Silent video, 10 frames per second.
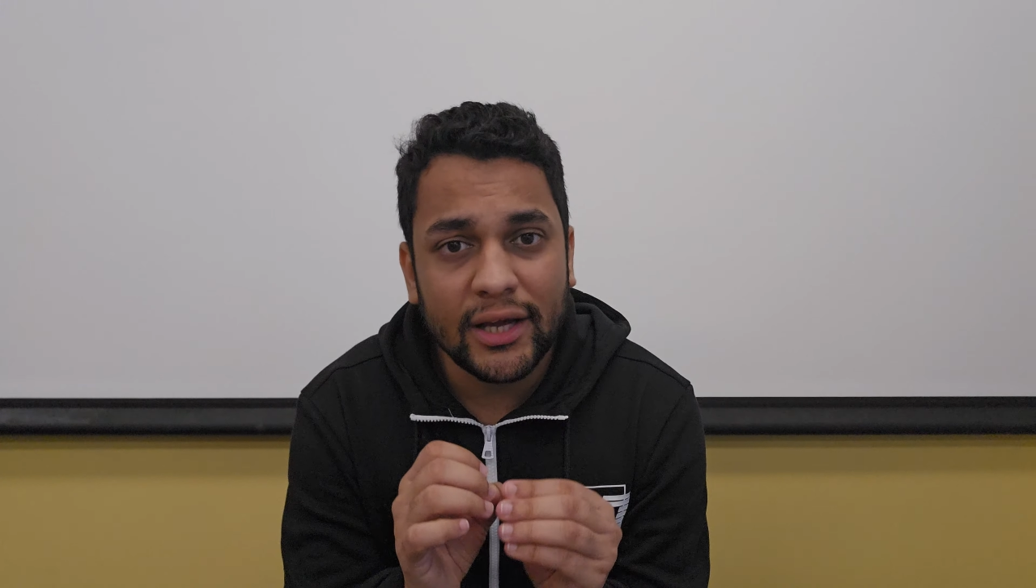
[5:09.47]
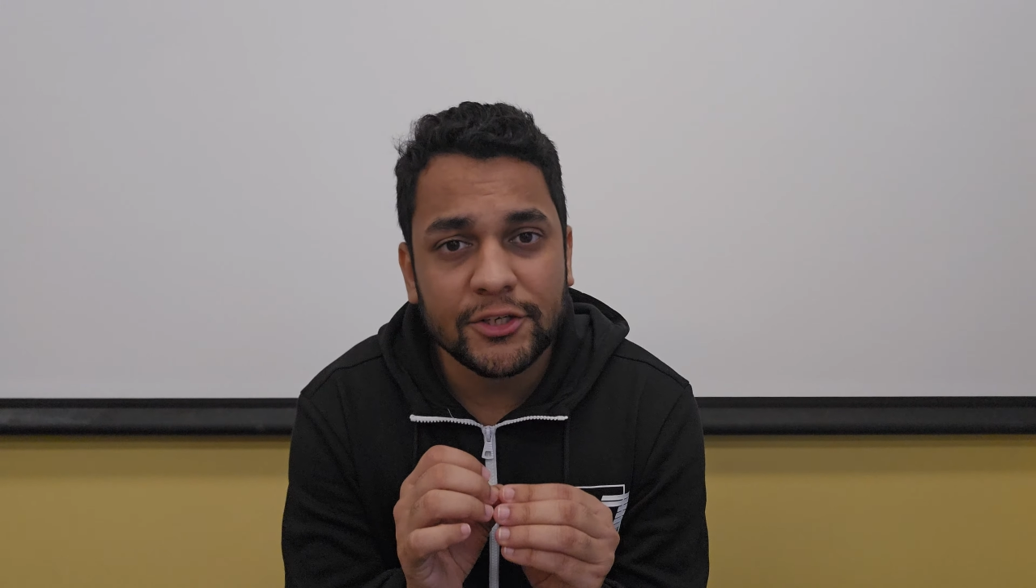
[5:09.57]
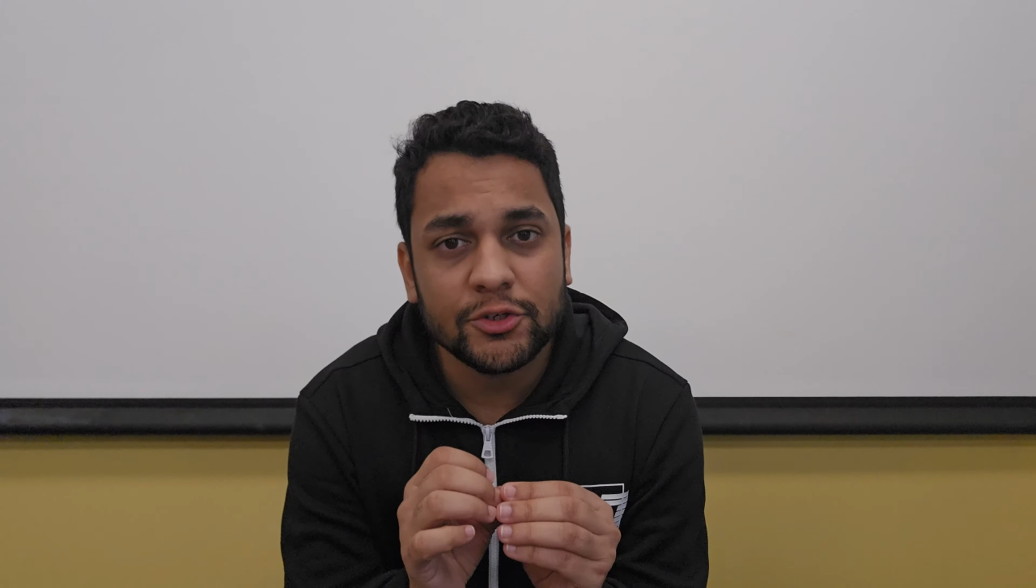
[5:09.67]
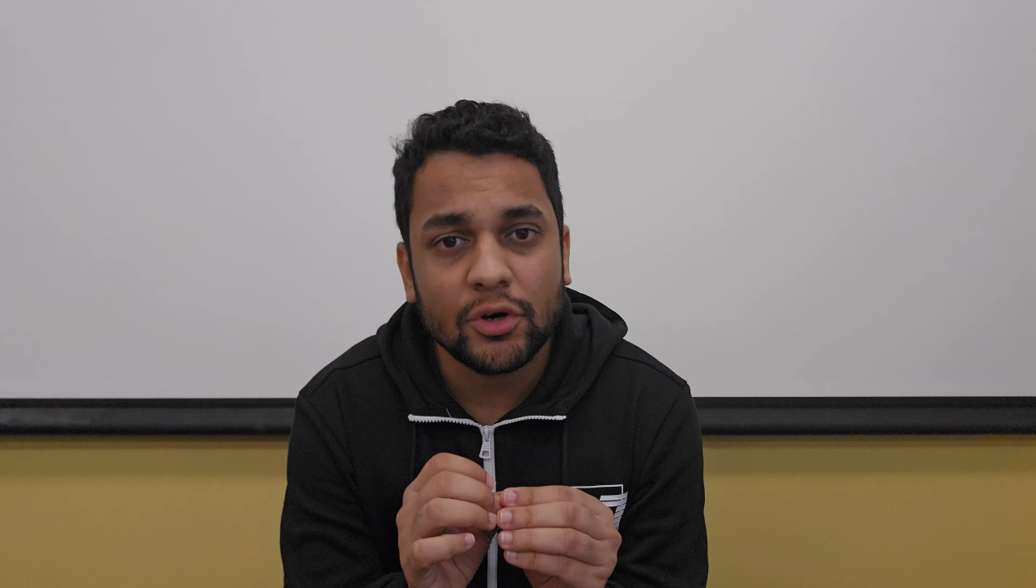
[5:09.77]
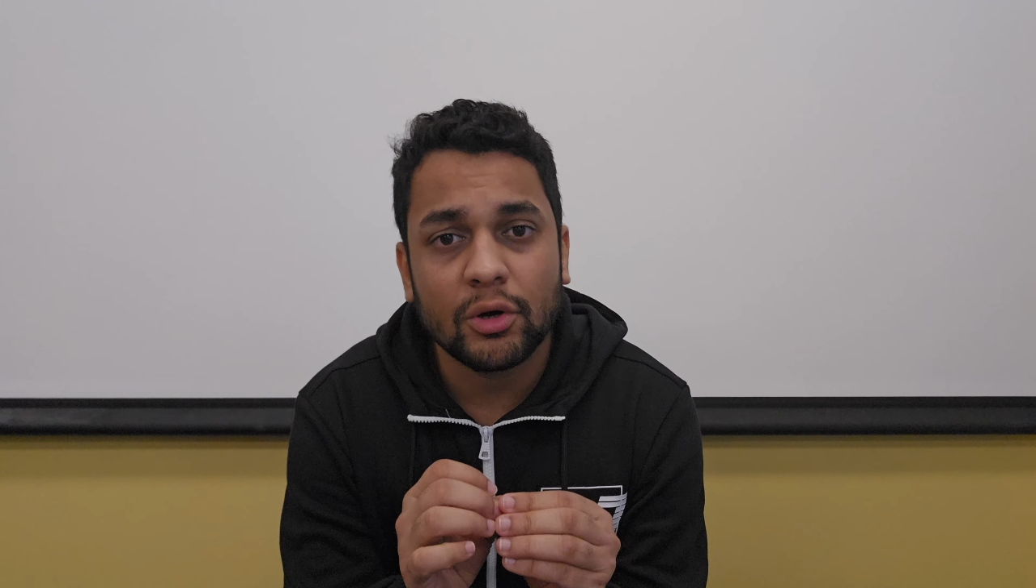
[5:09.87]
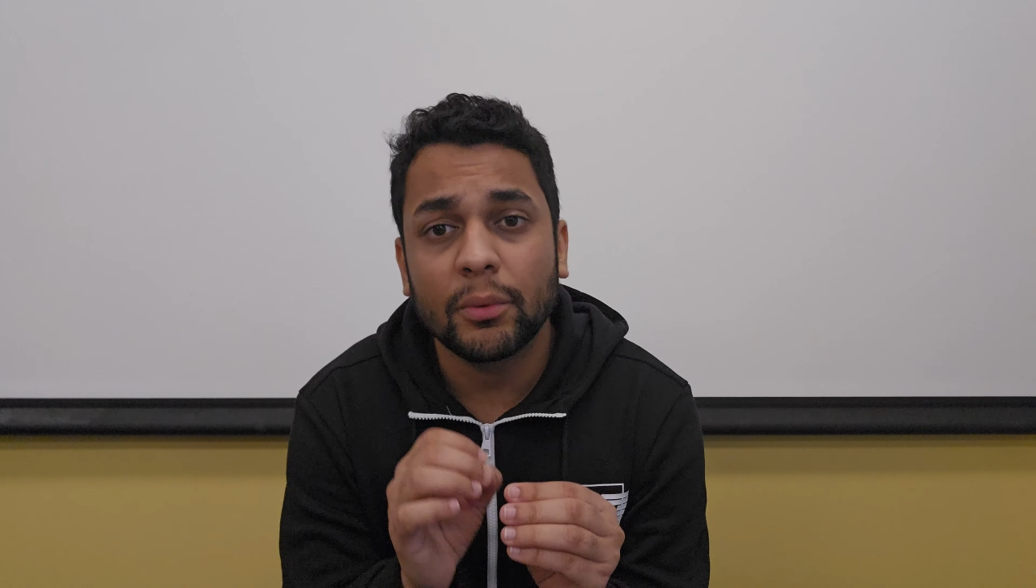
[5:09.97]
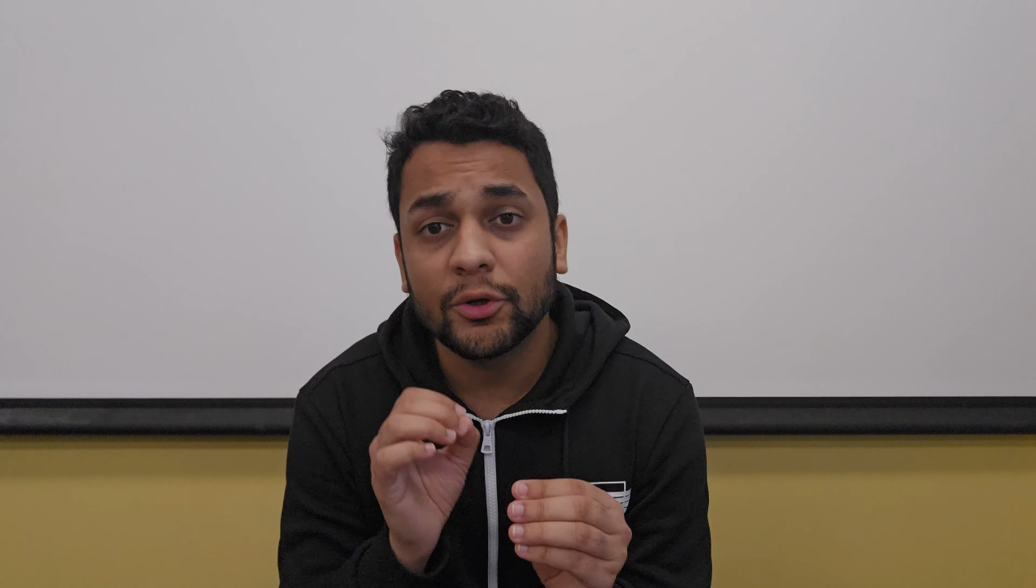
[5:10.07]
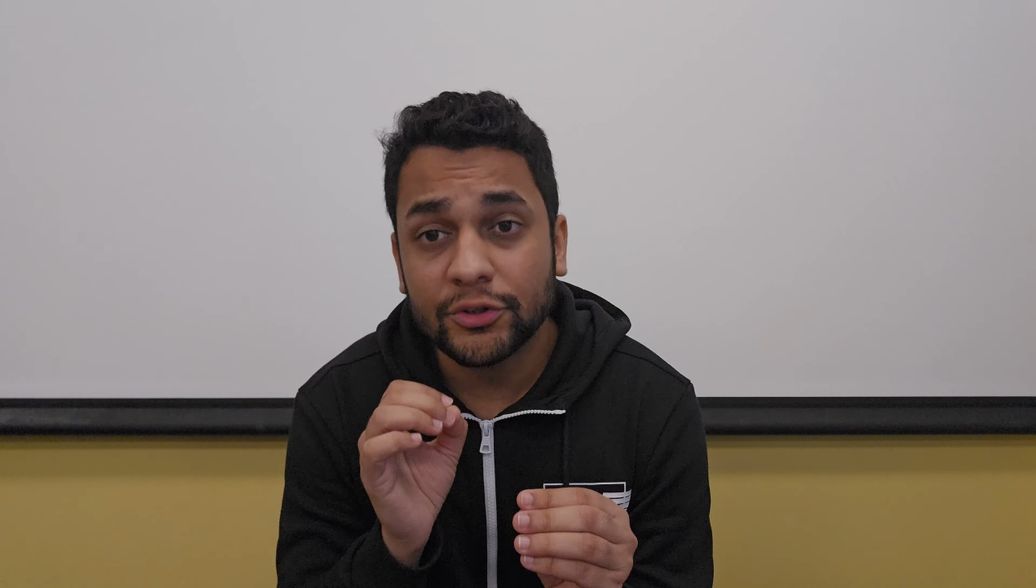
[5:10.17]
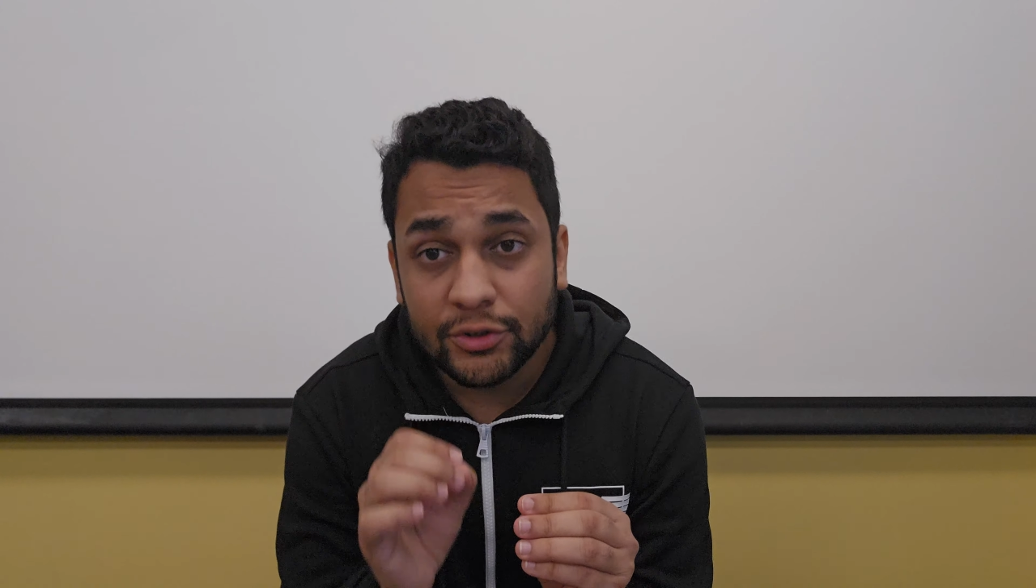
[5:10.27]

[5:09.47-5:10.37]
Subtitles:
like to talk about